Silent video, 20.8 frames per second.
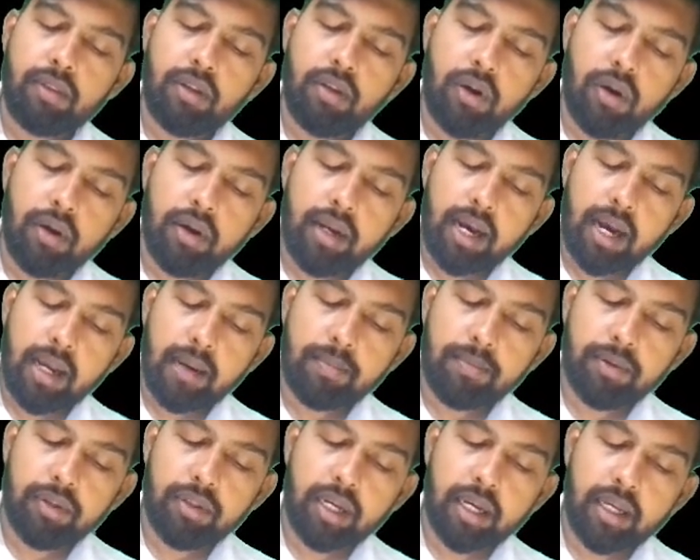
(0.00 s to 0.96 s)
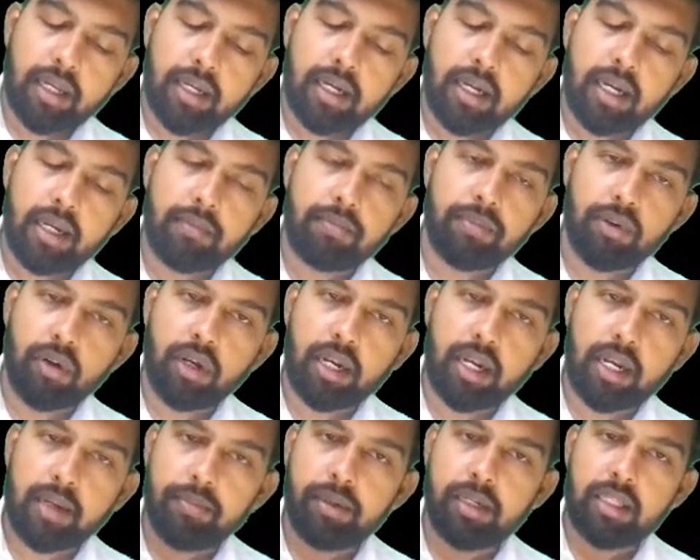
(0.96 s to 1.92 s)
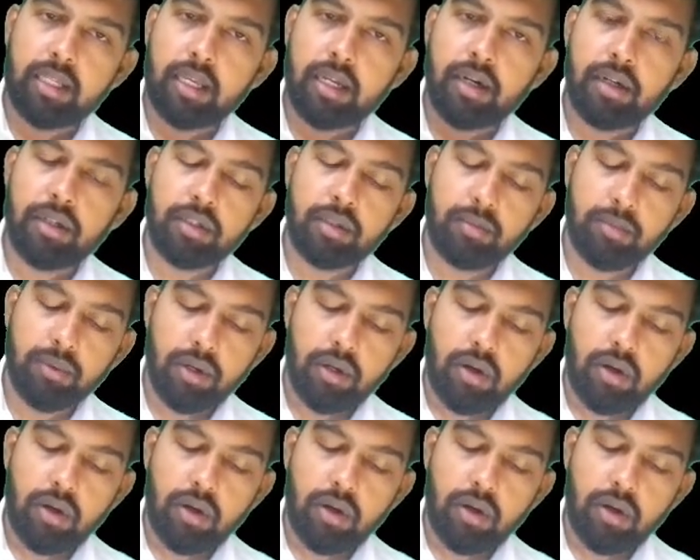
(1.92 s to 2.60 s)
or hyperthyroidism,